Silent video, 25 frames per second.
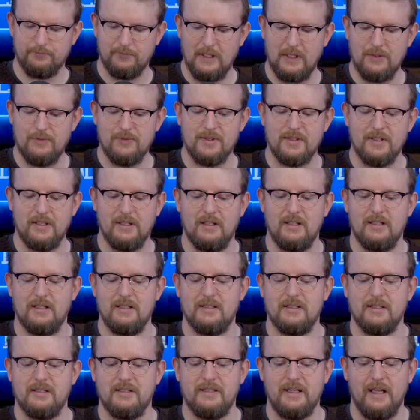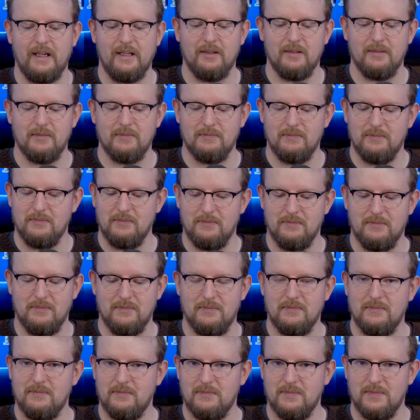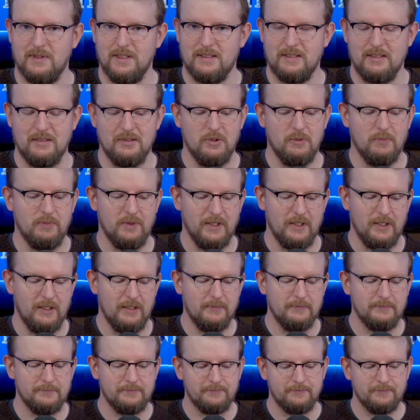Interesting that it's the second that's a duplicate.